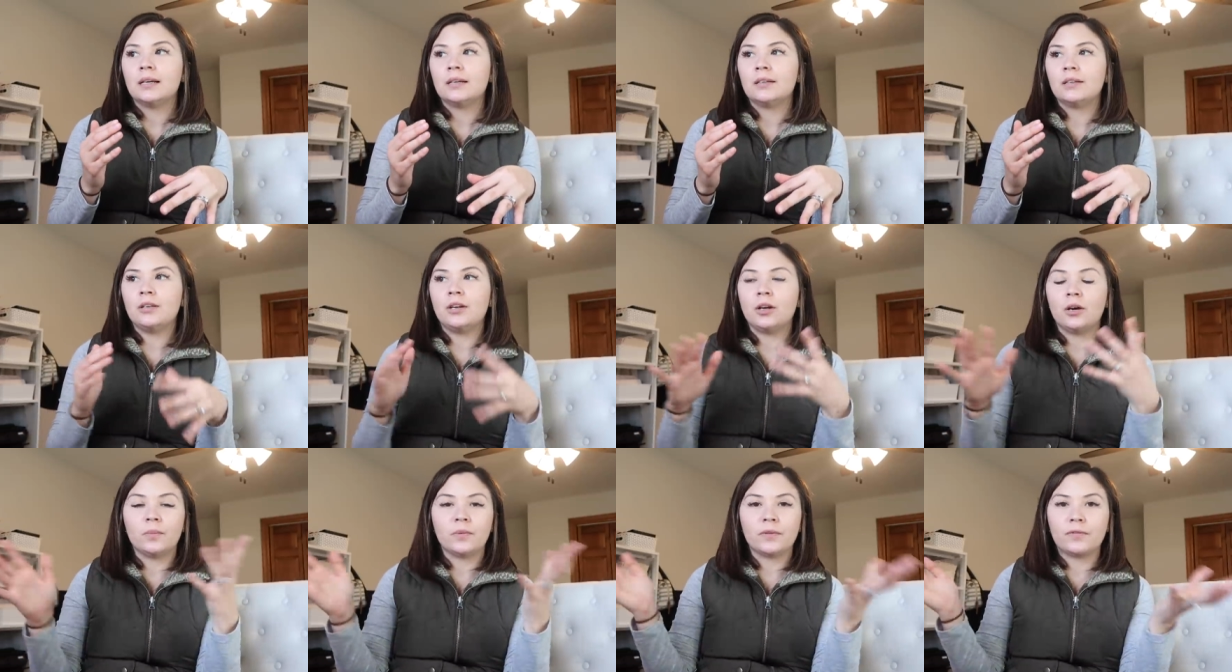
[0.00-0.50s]

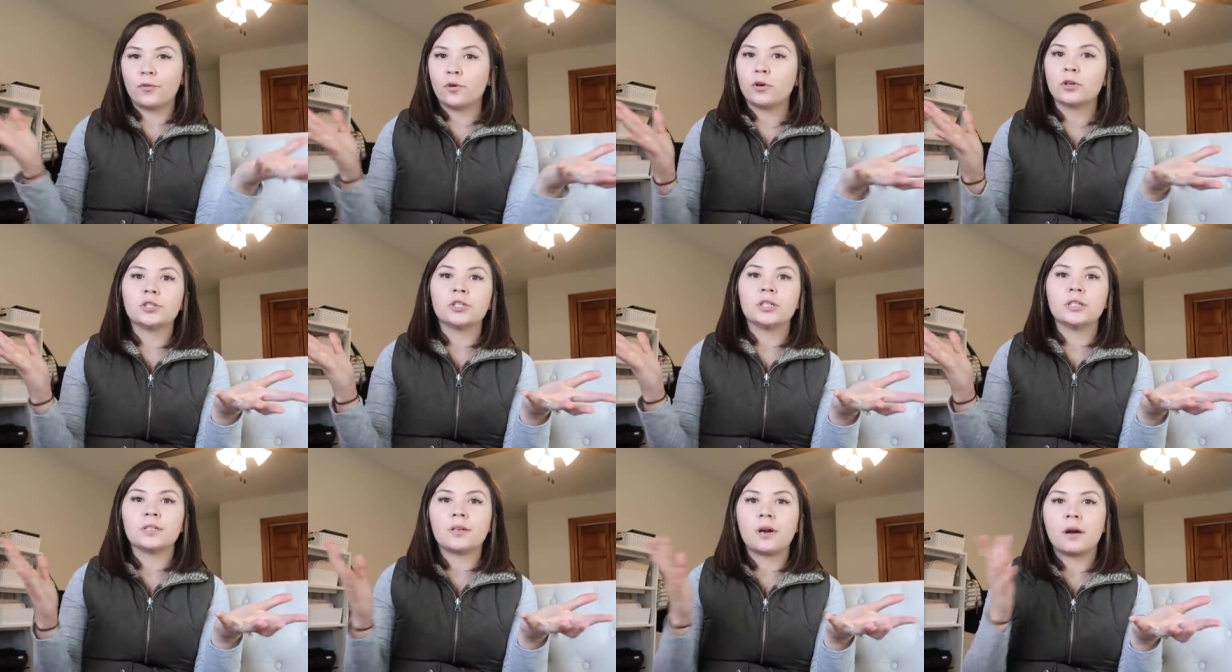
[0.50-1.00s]
you know, before
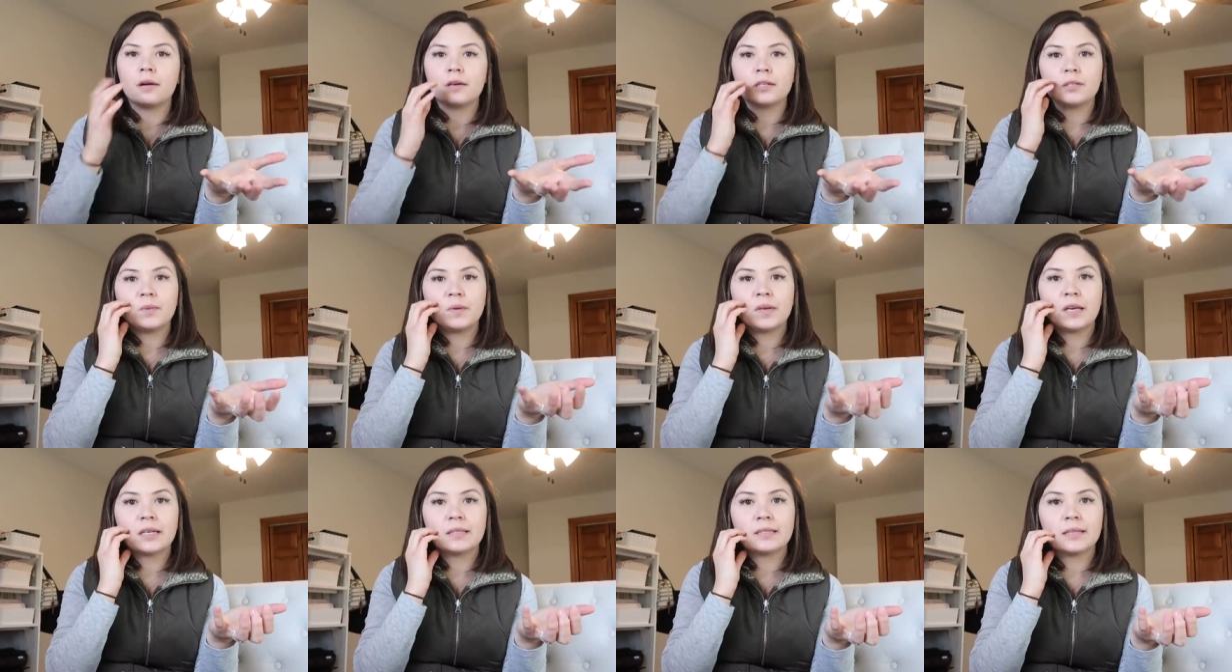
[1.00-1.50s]
she starts
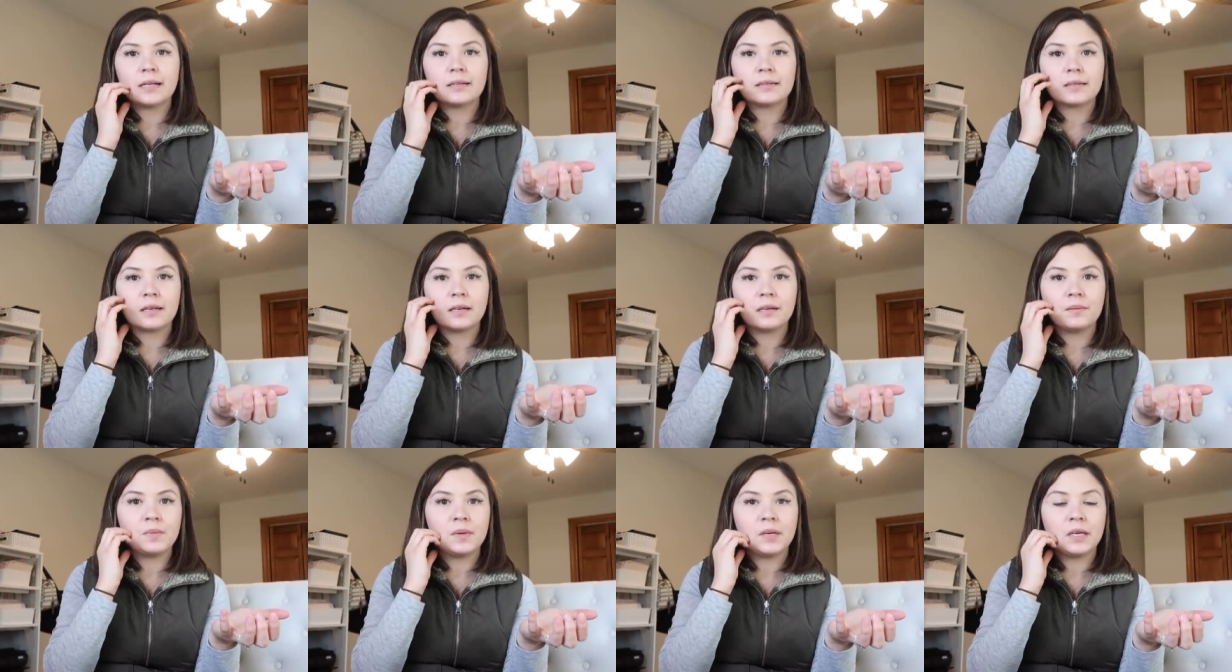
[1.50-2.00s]
because that's
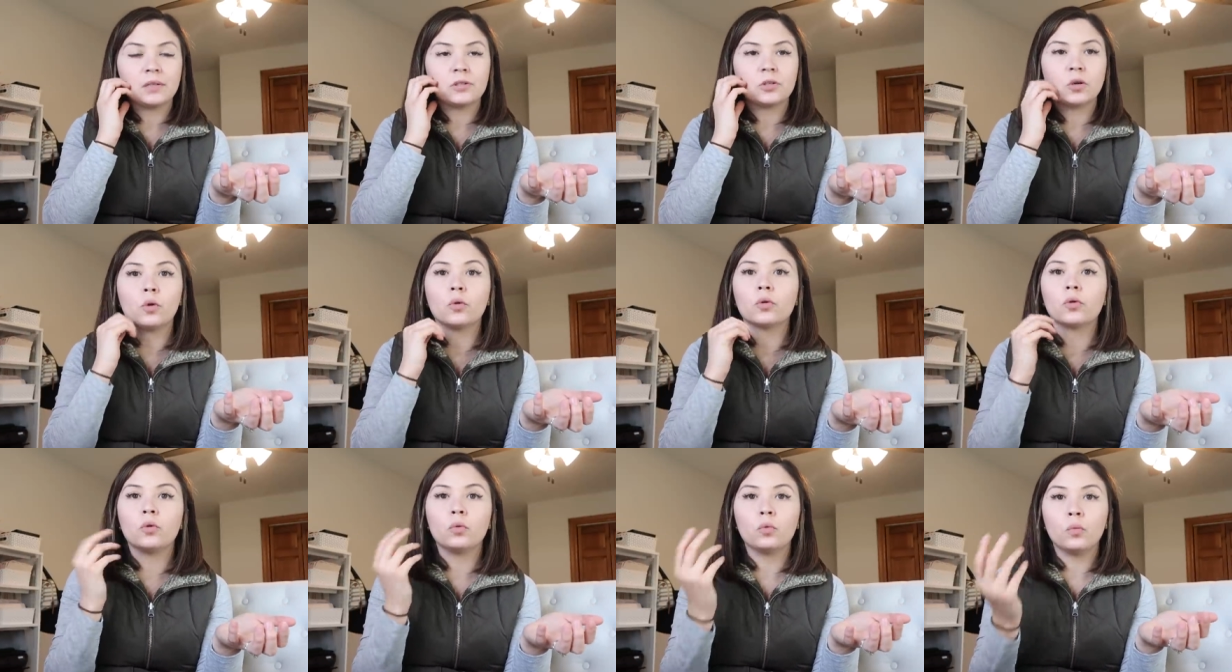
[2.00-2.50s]
going to be a
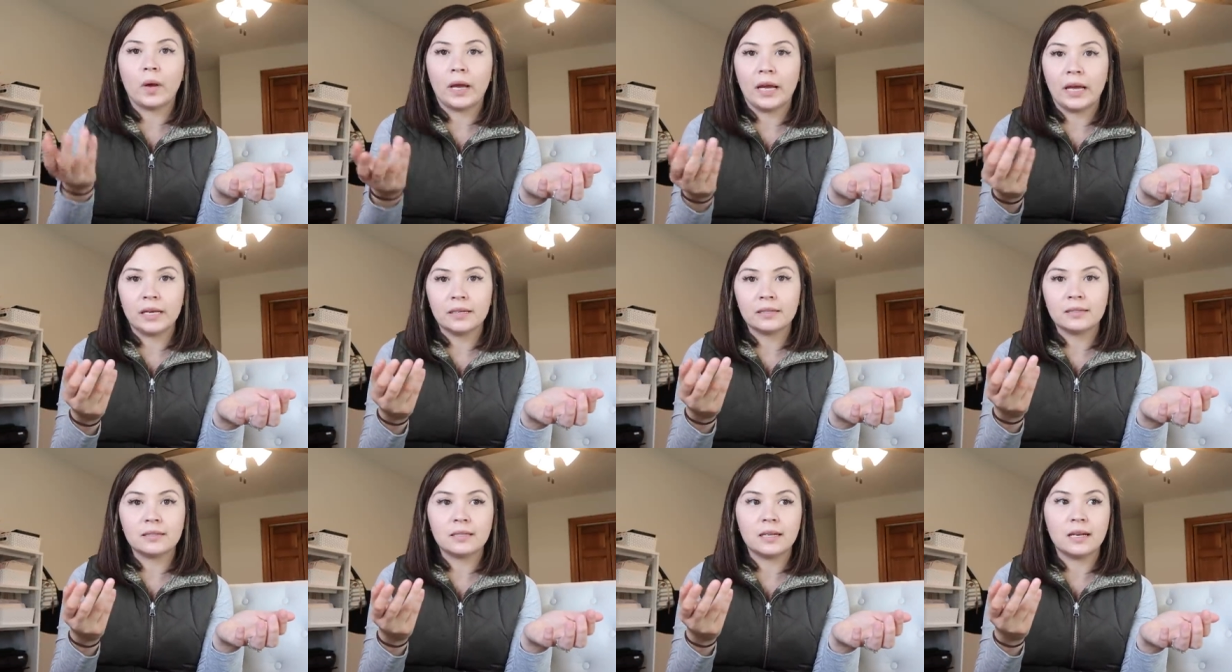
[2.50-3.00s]
total
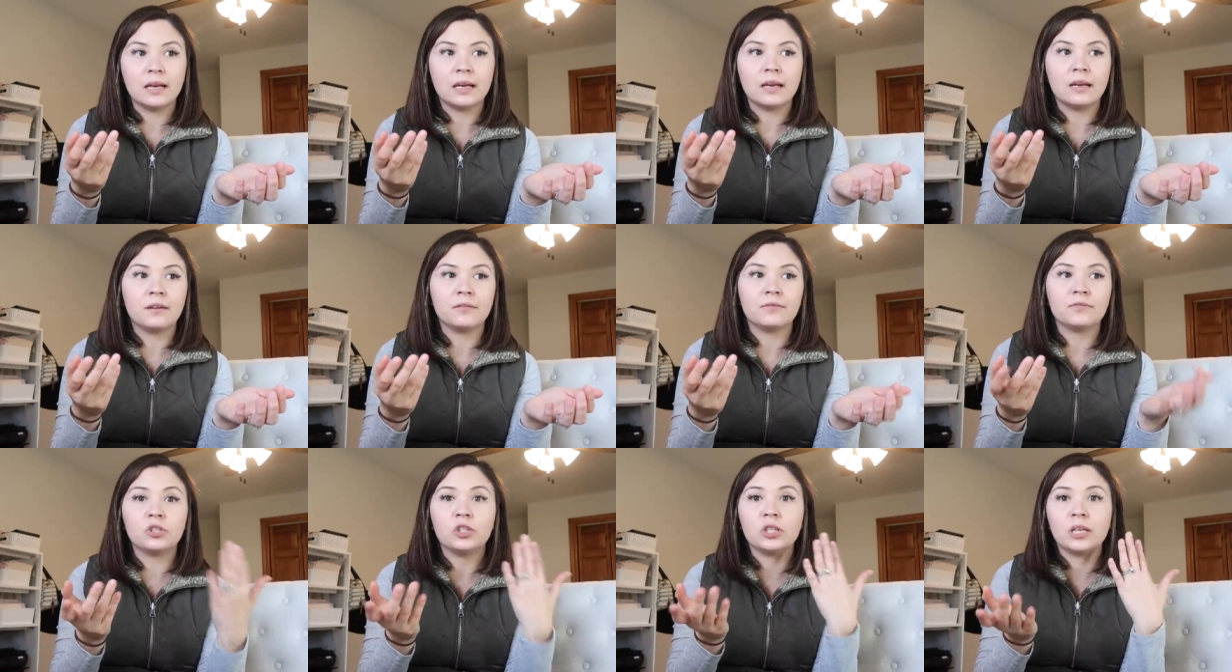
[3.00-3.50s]
waste
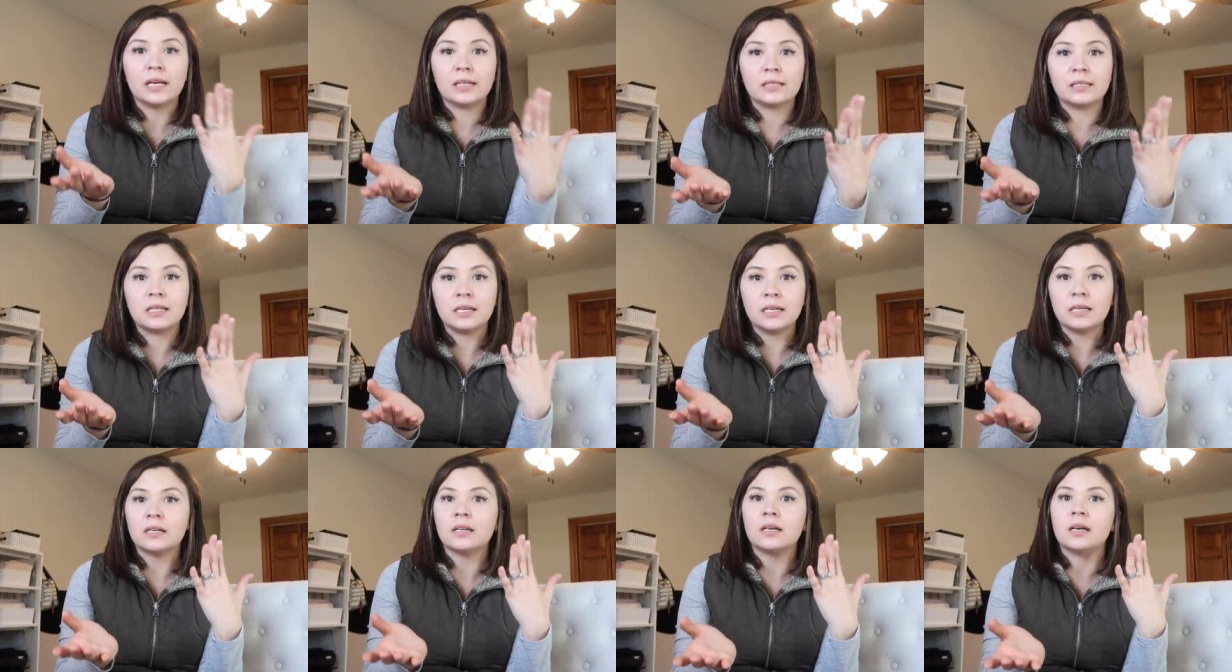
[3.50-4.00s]
if she gets
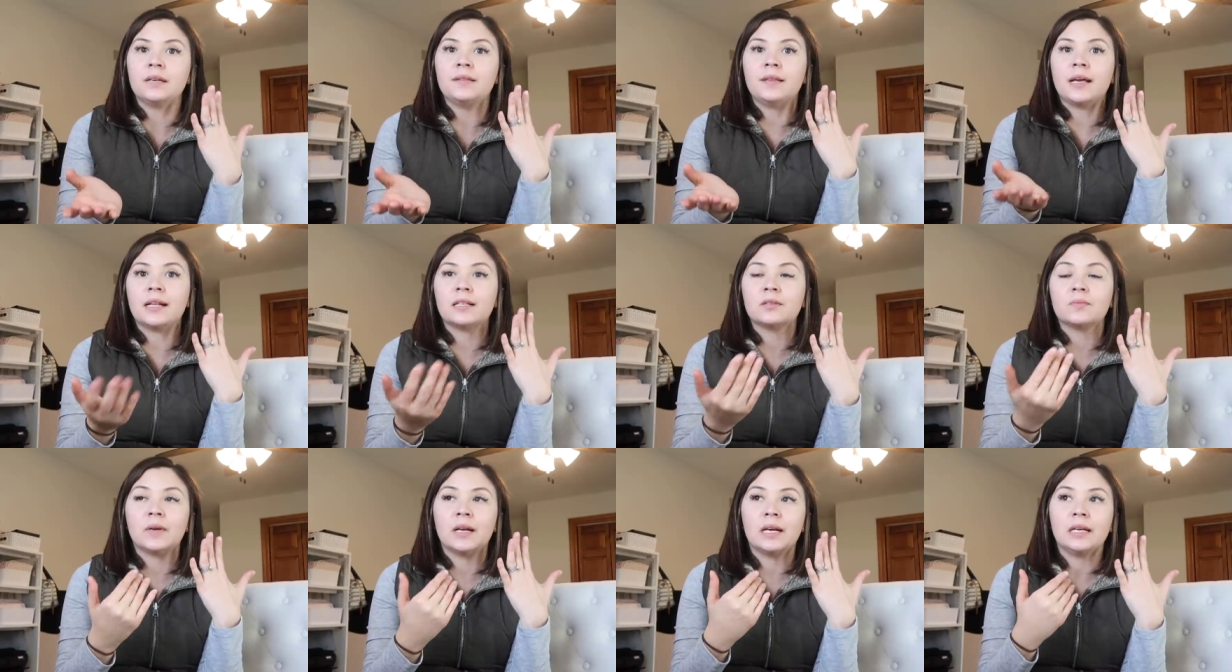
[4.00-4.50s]
here and
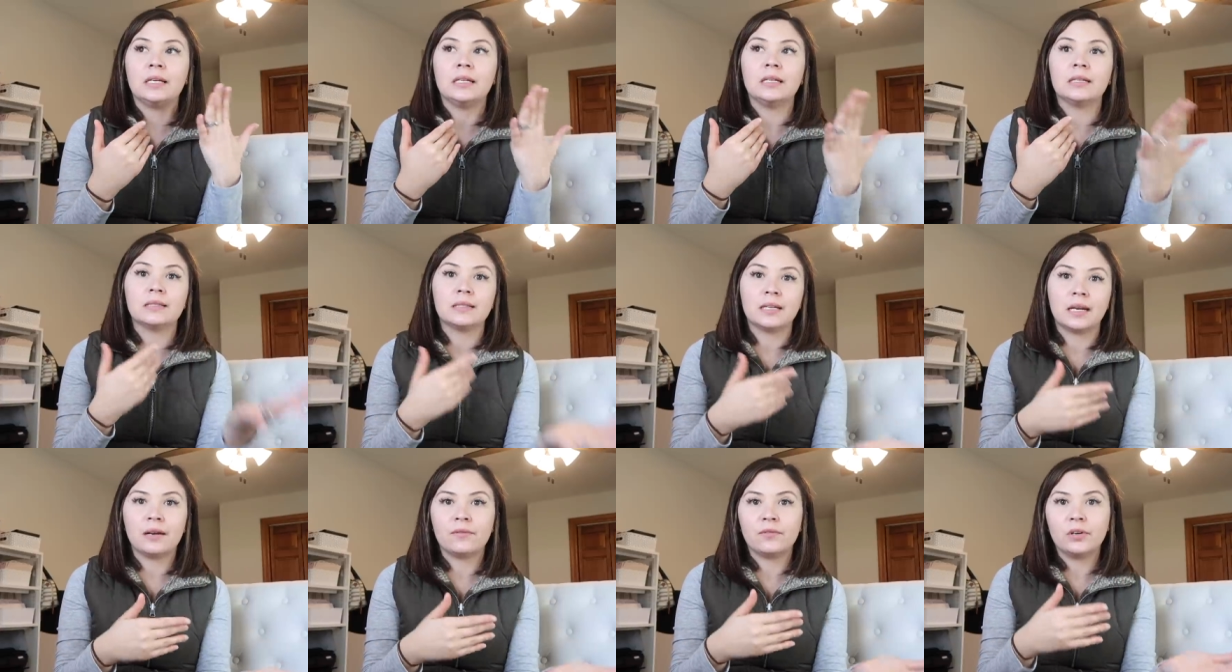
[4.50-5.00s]
that's when I need to
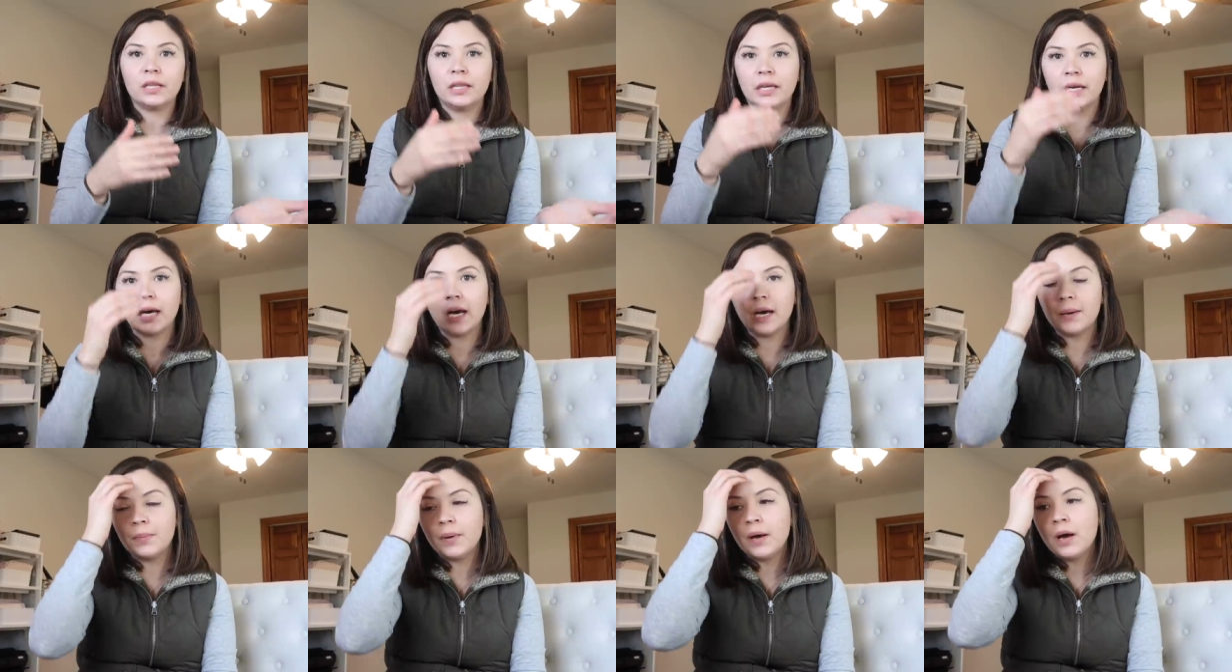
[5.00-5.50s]
set
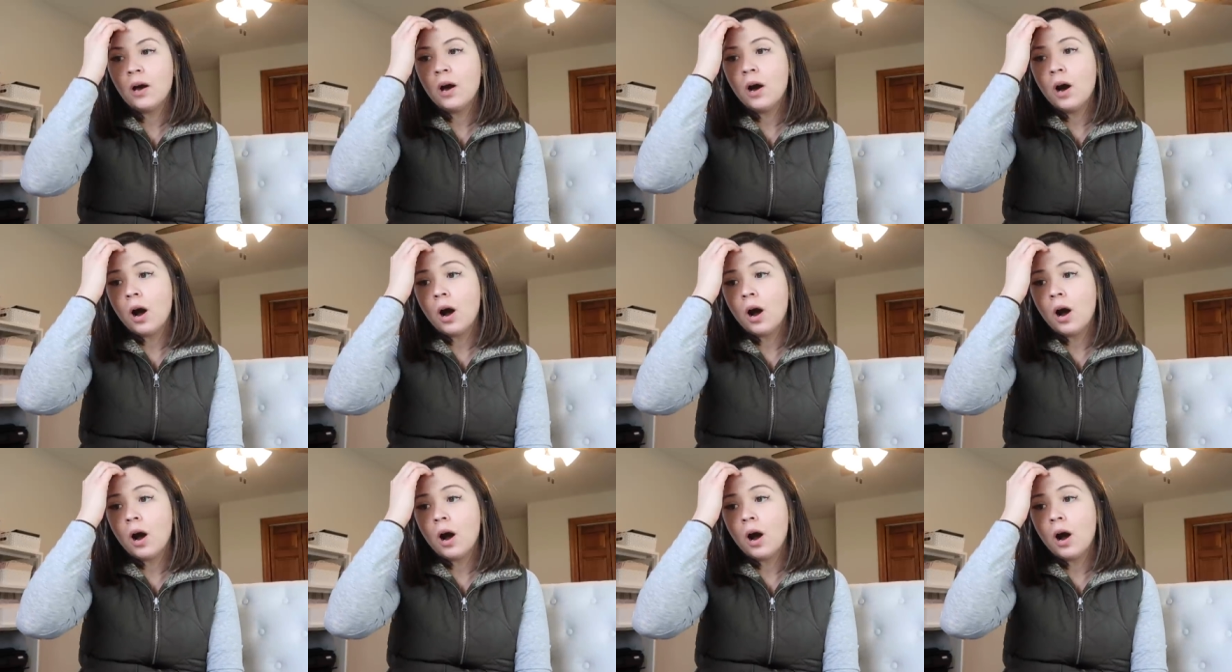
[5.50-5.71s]
everything up.